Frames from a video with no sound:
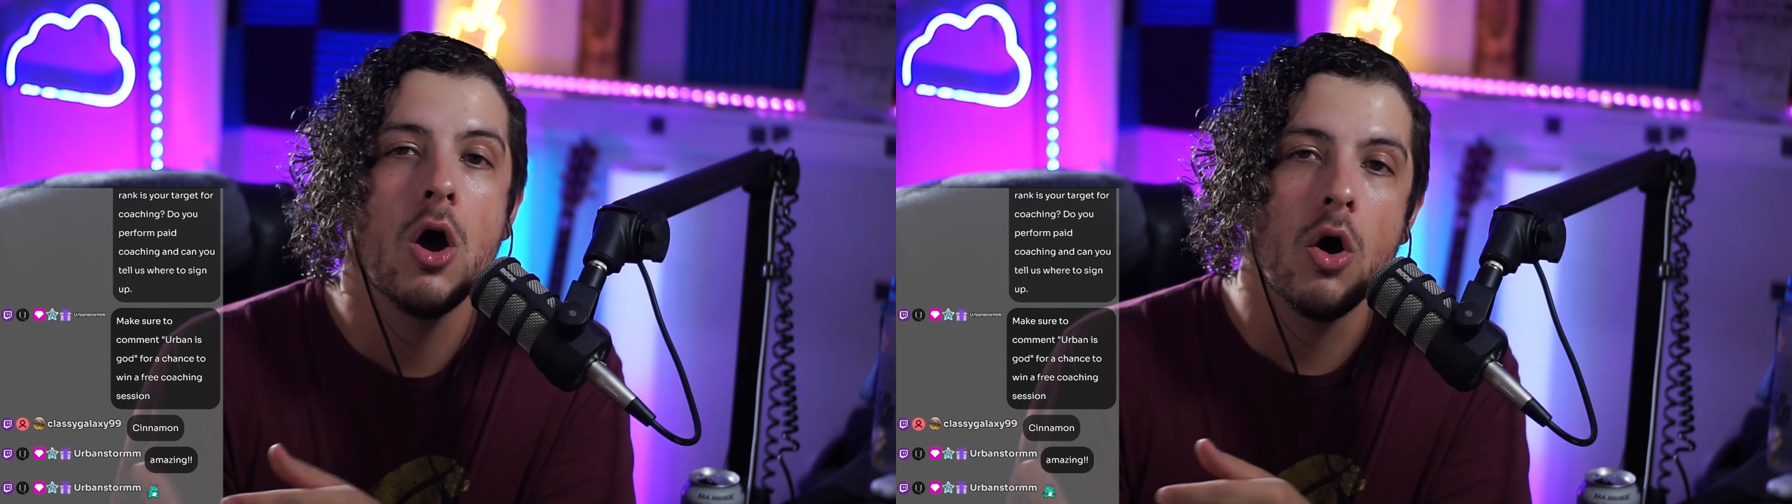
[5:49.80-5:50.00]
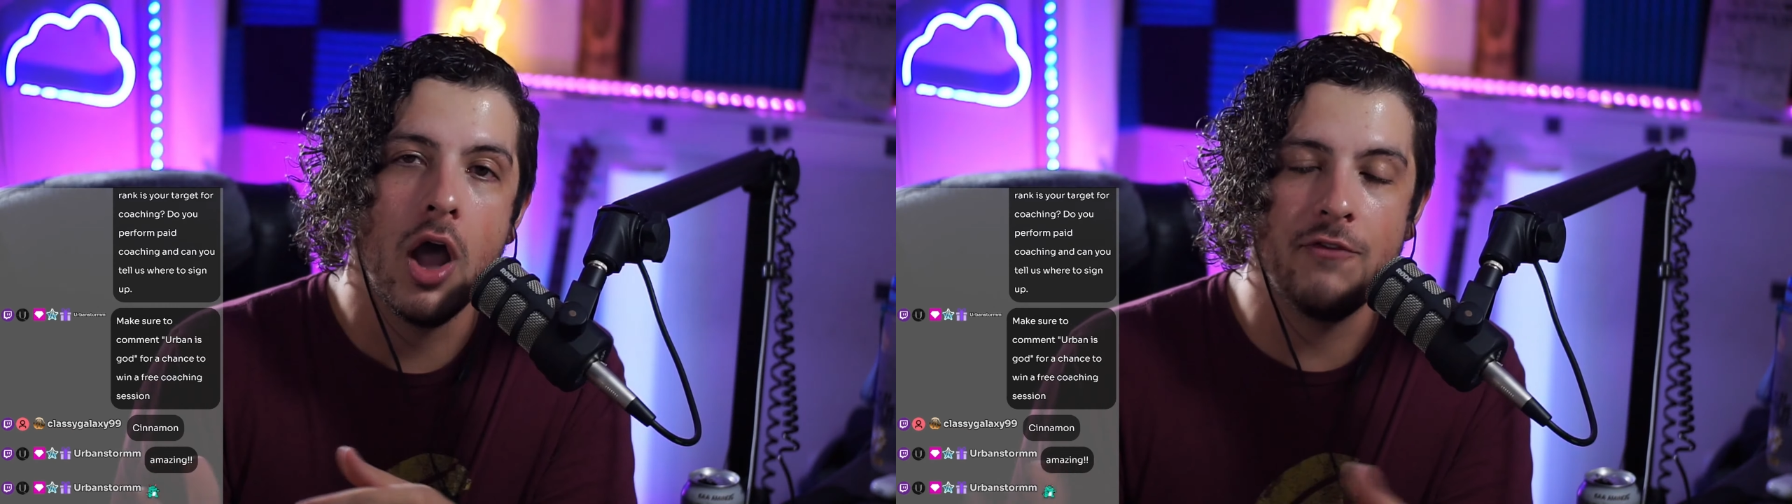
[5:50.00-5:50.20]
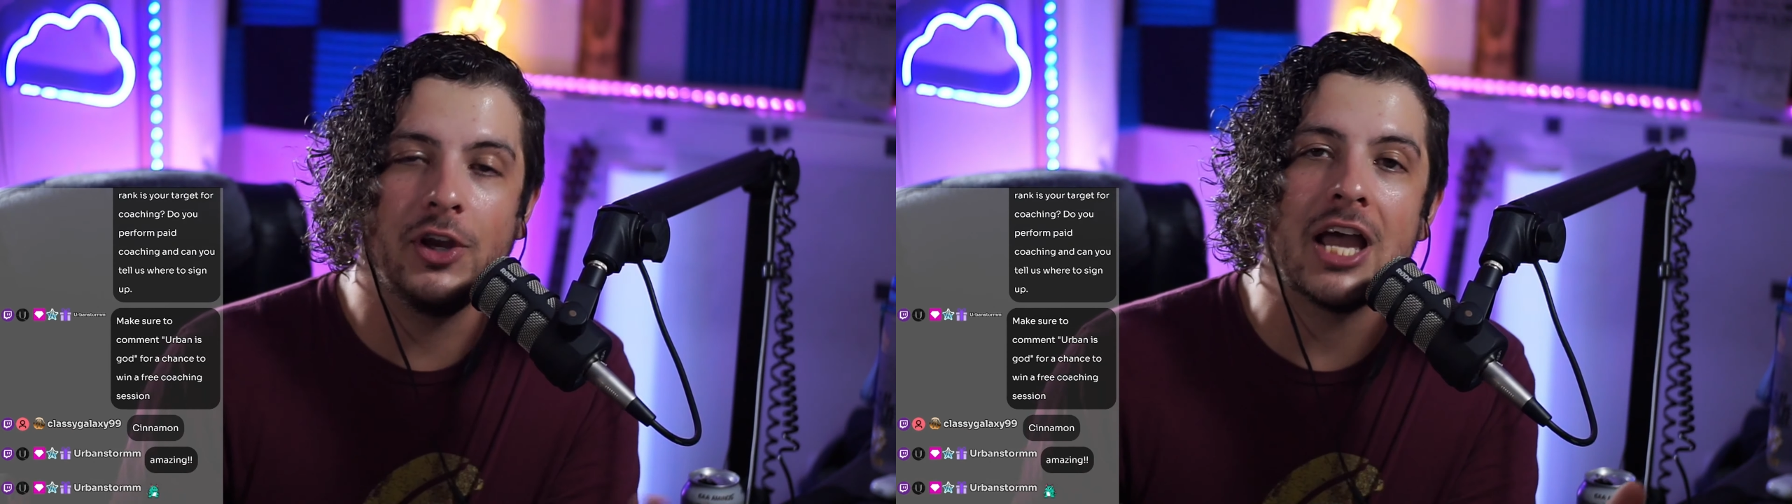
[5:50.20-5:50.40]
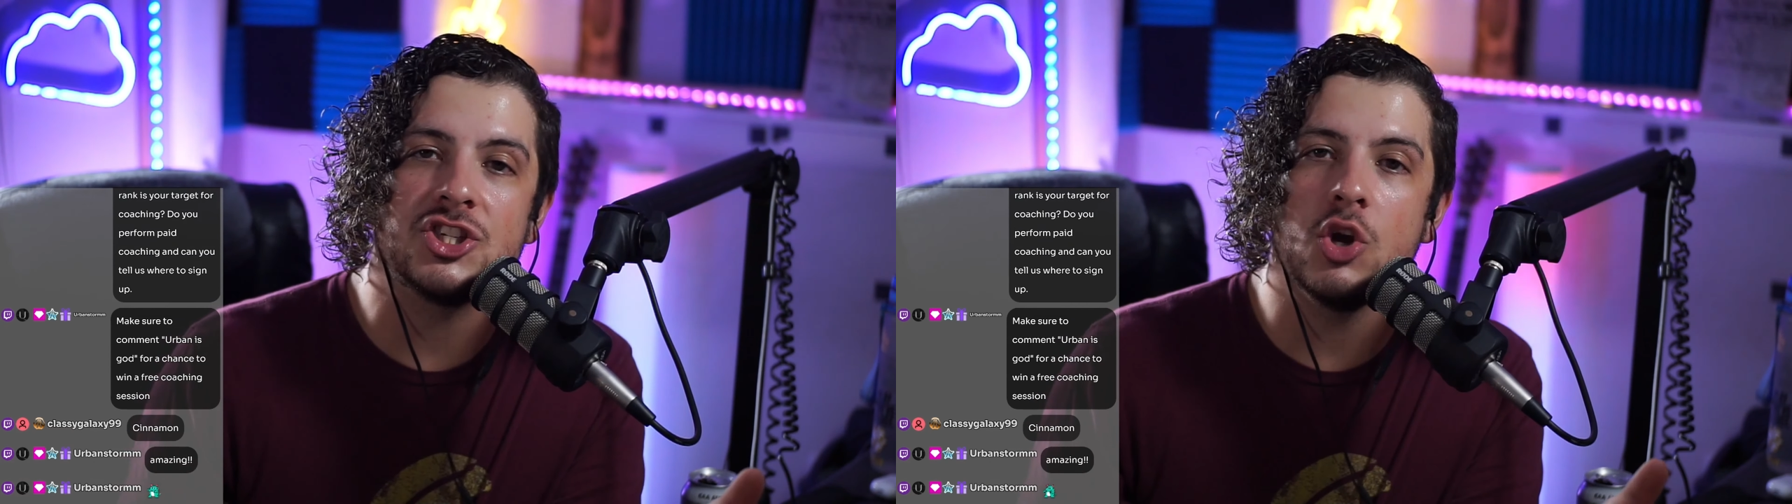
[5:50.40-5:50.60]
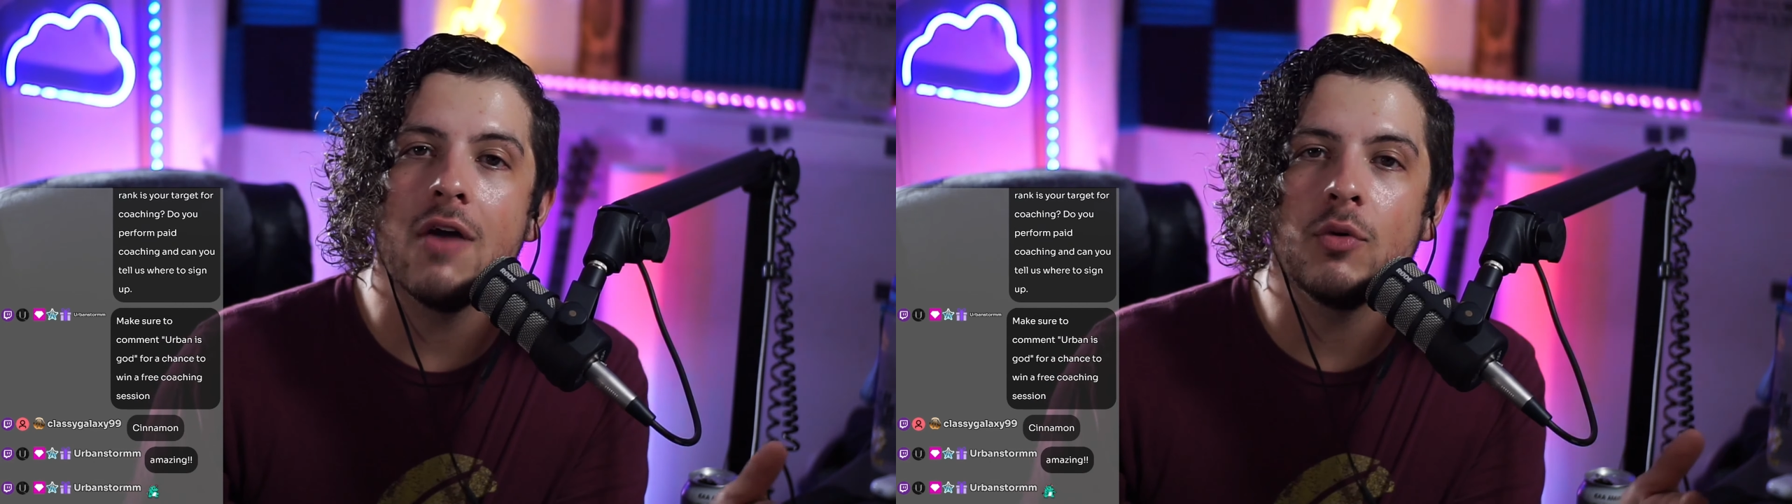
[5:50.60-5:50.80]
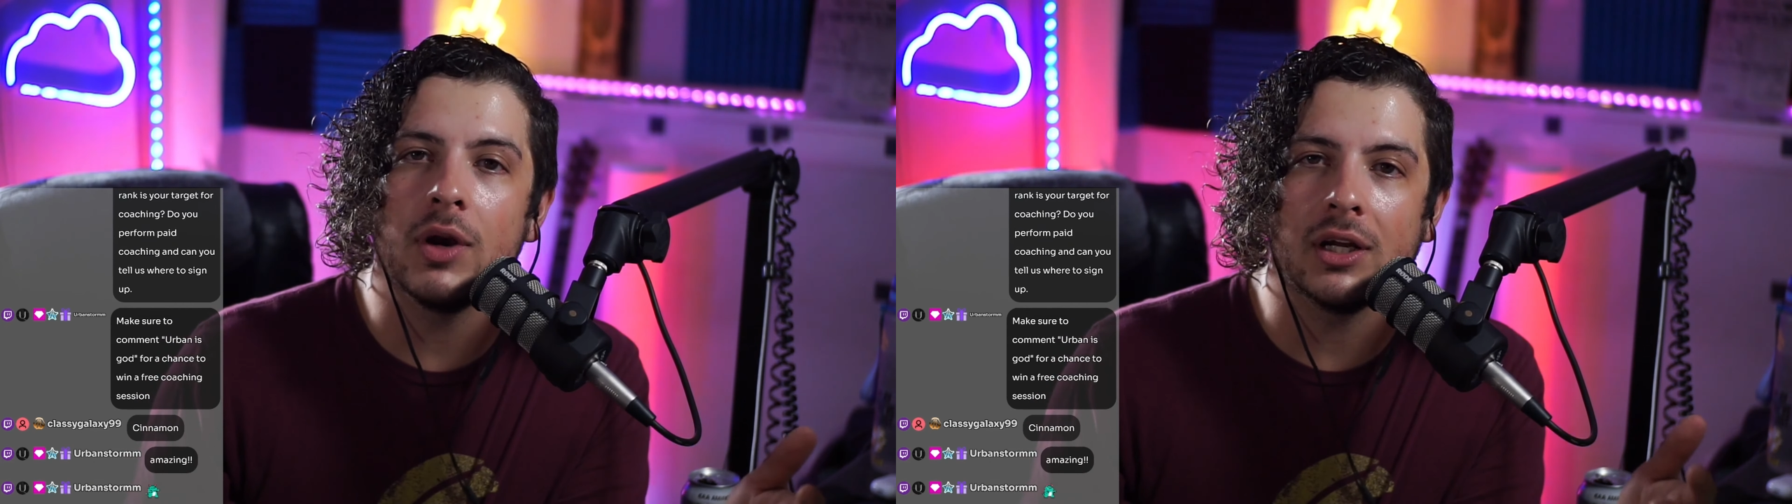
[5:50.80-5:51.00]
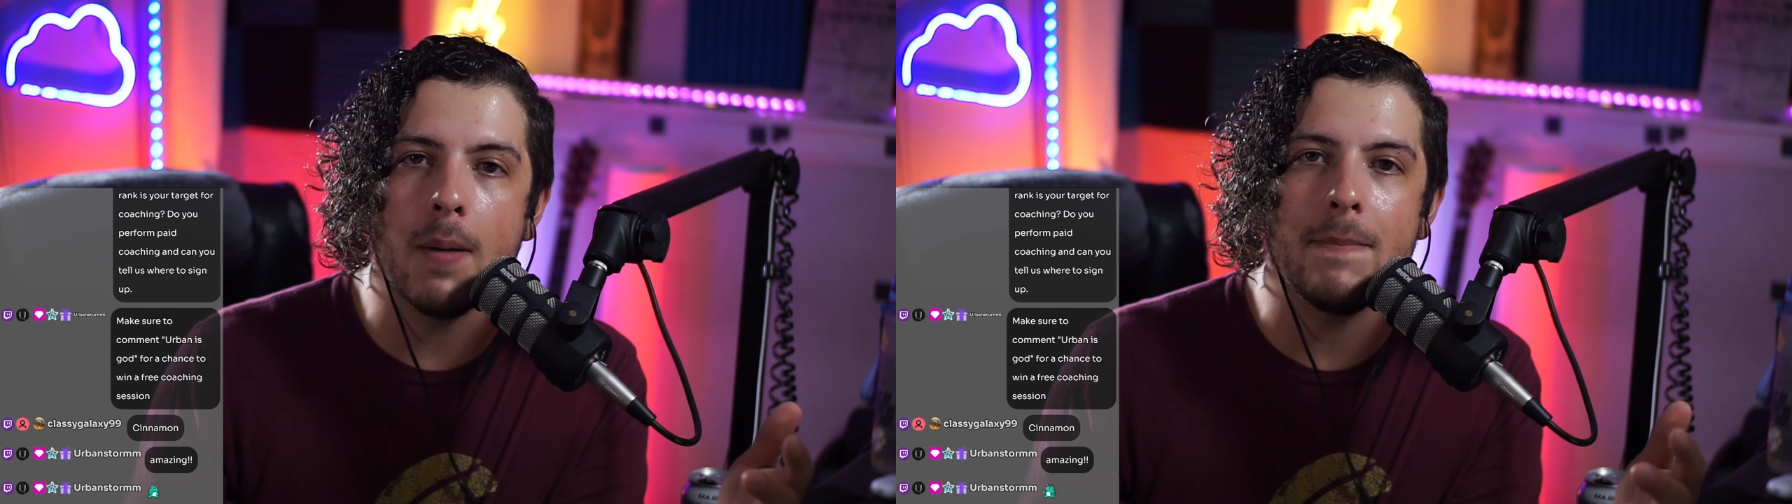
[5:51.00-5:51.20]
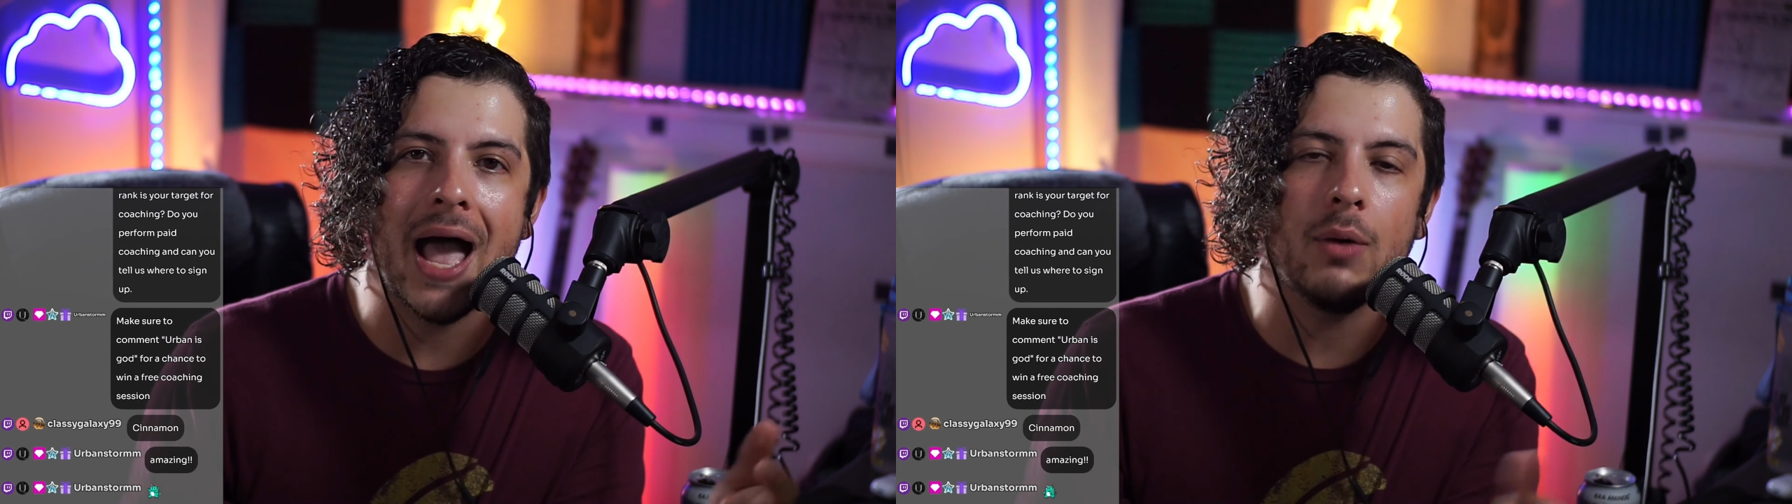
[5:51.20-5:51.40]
And if you guys do ever want to come by,